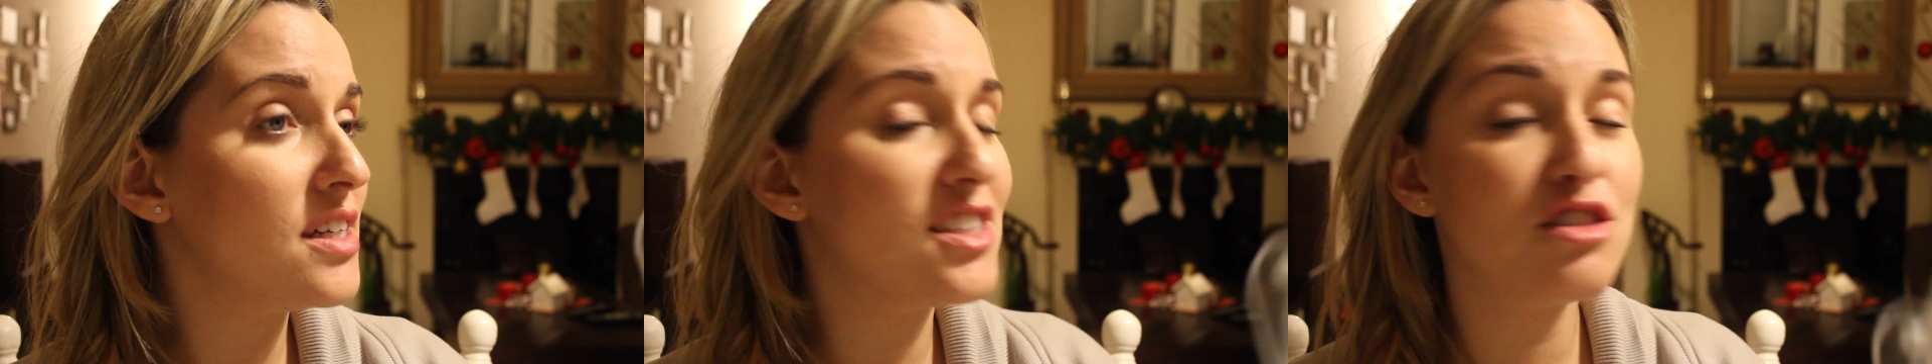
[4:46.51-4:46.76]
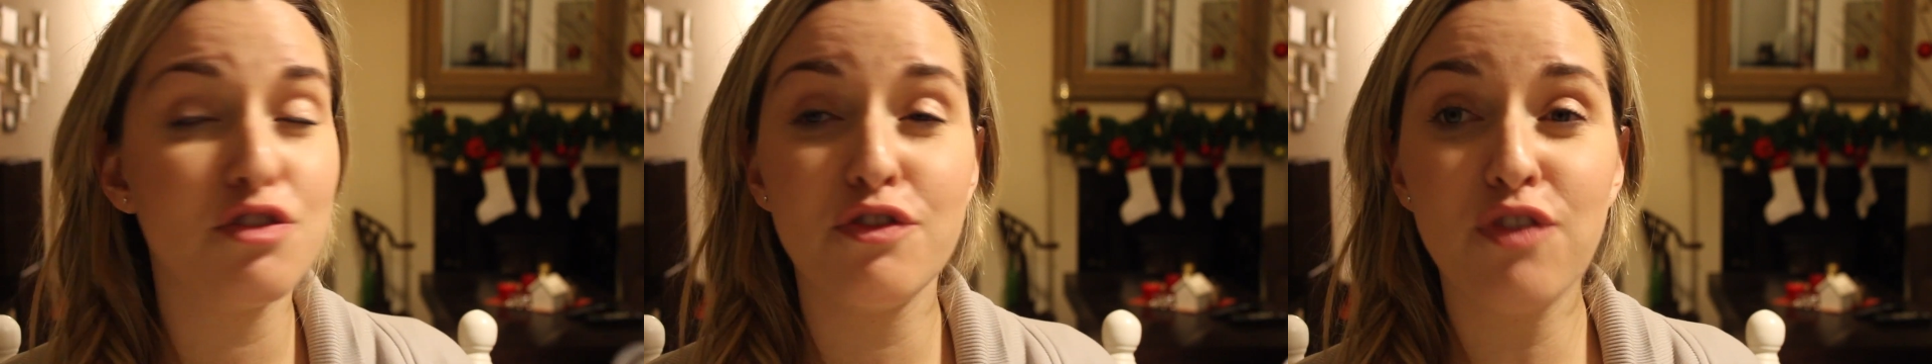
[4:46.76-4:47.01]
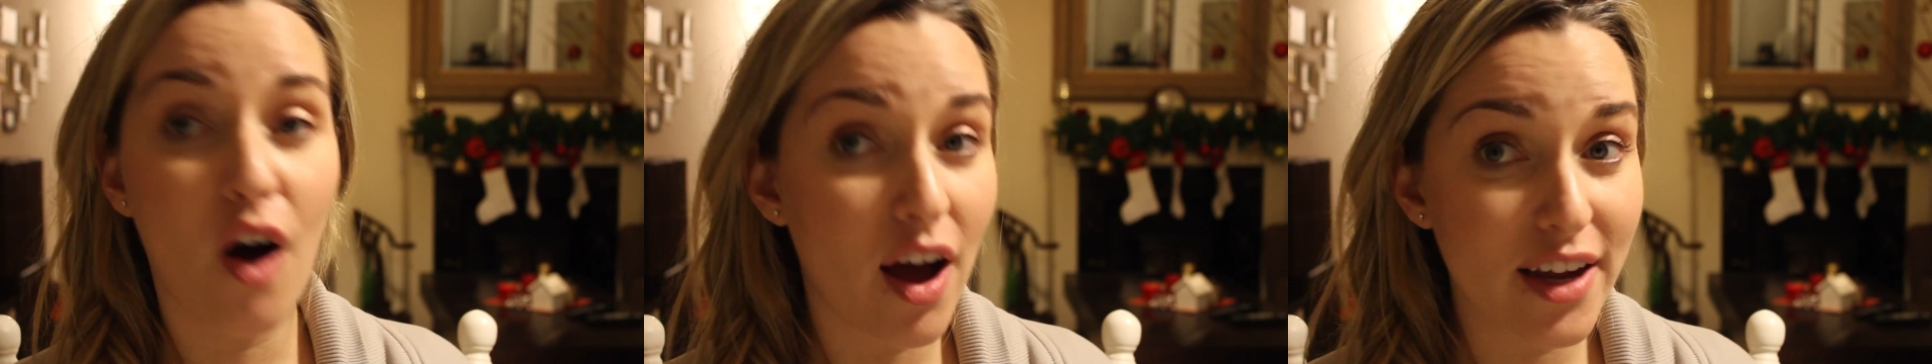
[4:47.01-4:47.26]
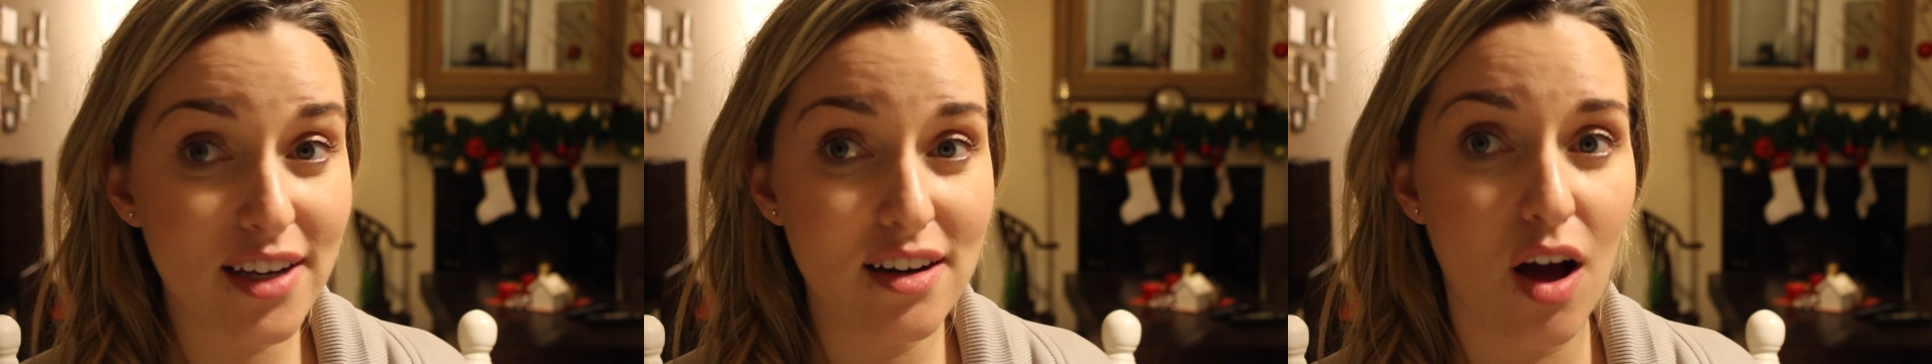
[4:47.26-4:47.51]
It's
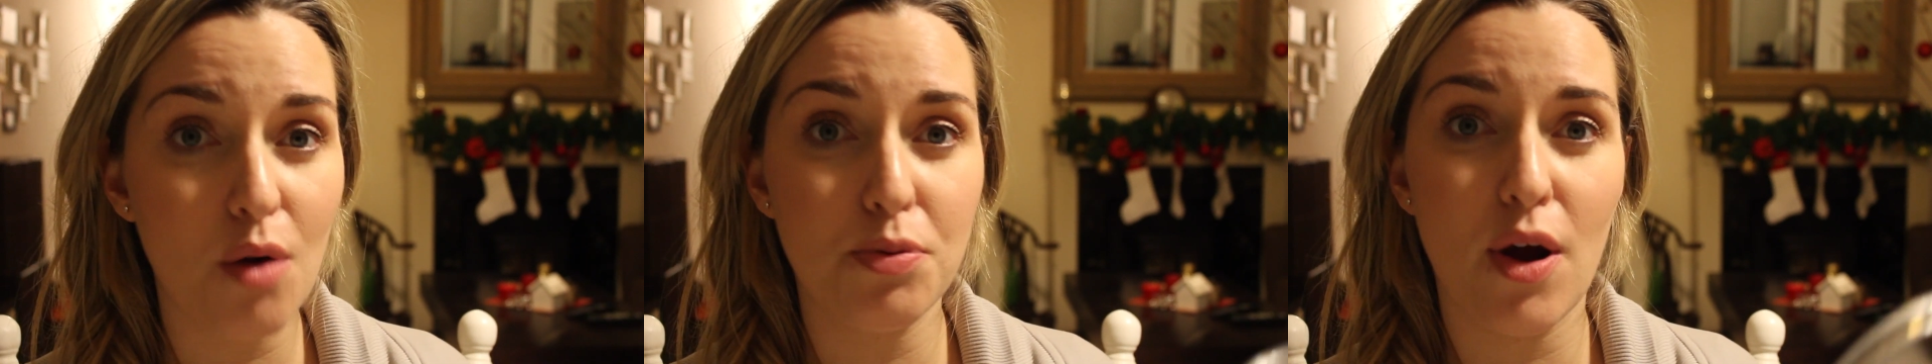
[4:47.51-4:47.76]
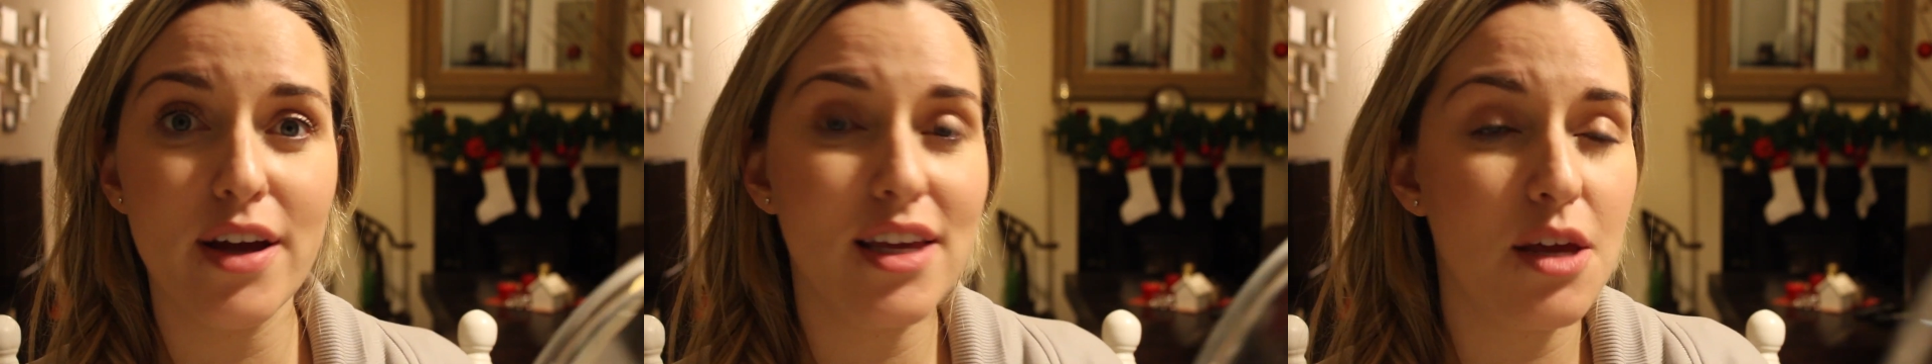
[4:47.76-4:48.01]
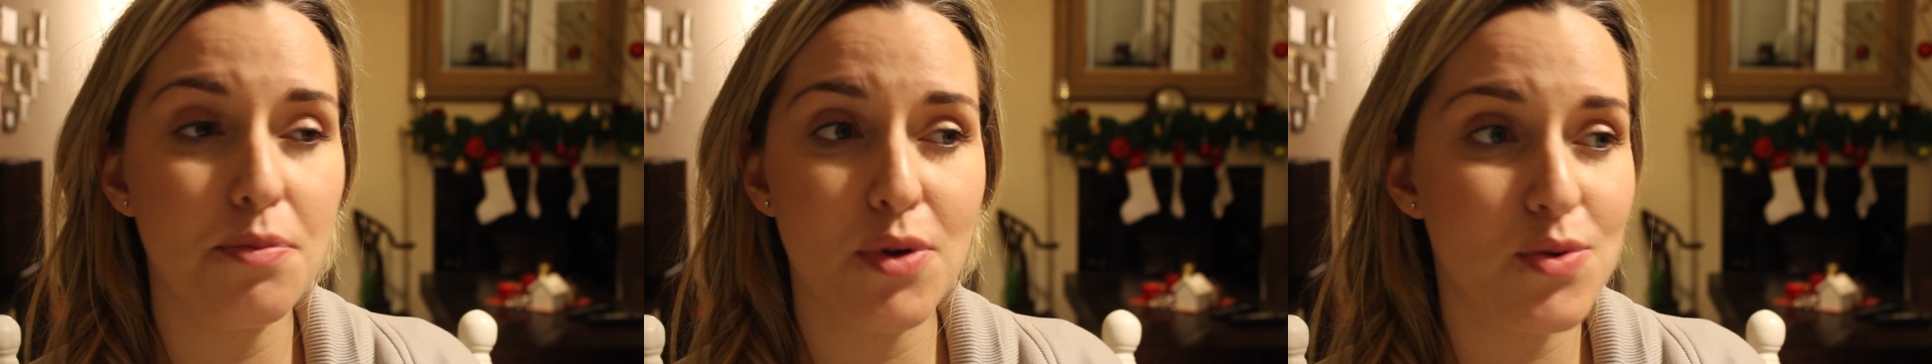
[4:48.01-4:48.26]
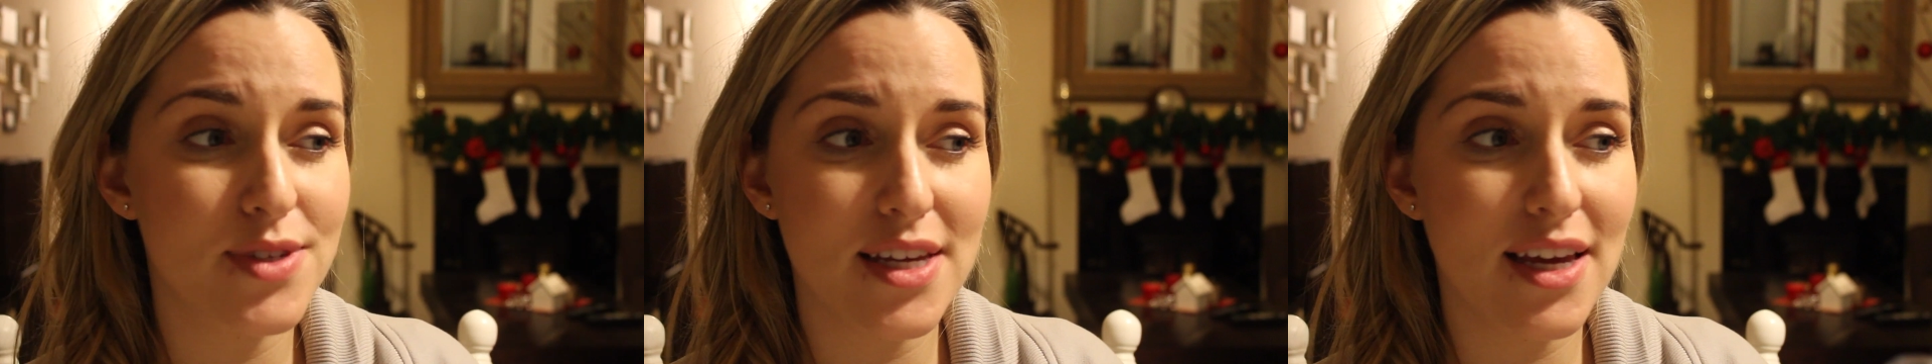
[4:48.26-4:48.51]
fine, I'll probably keep
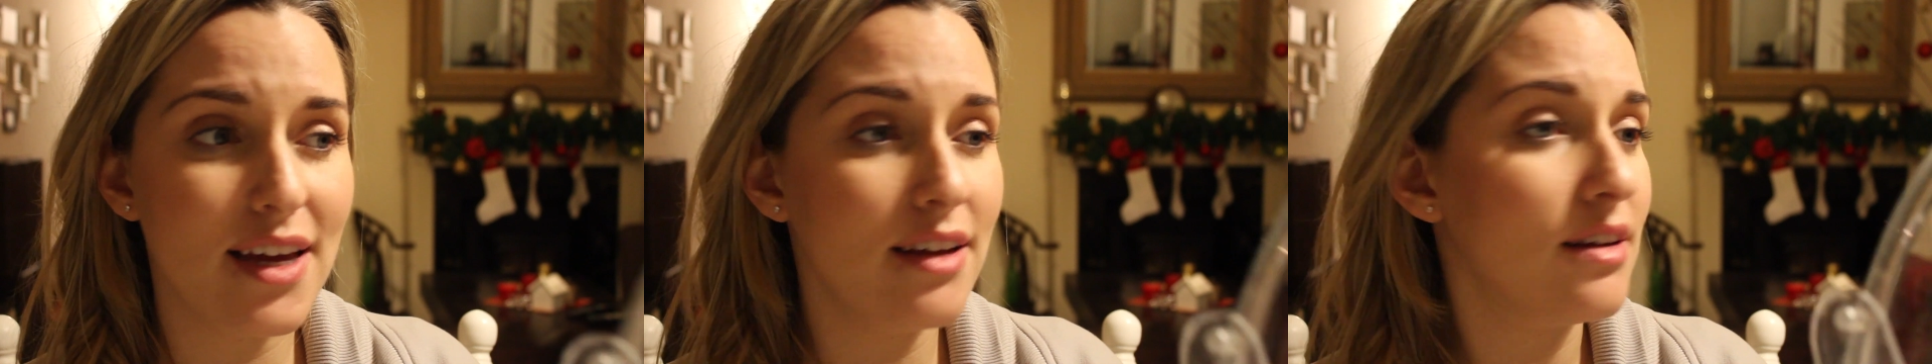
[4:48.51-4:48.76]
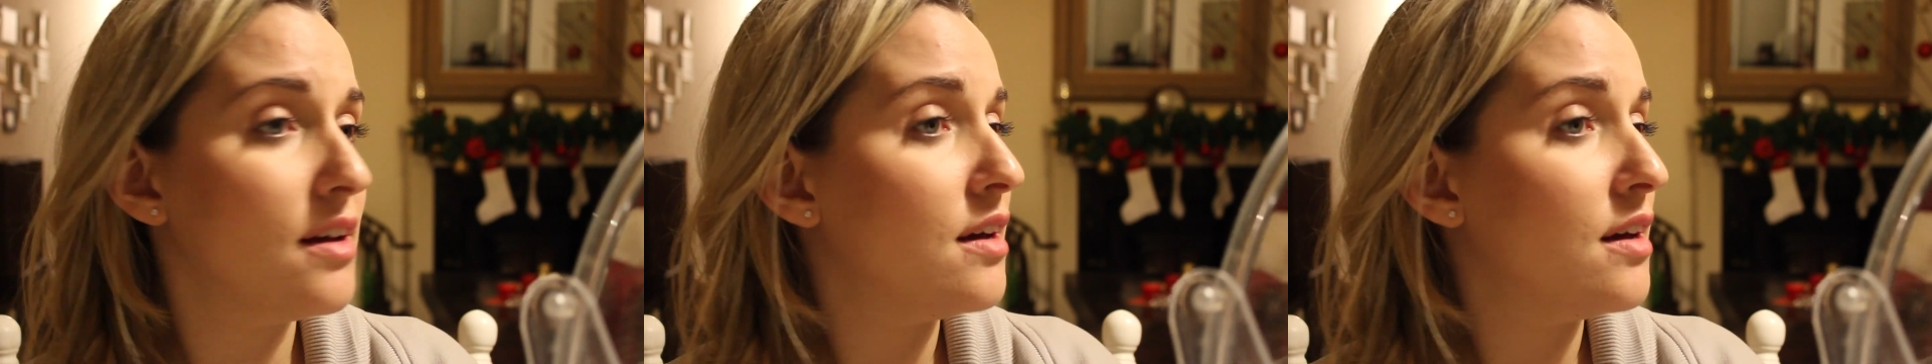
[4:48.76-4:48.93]
using it,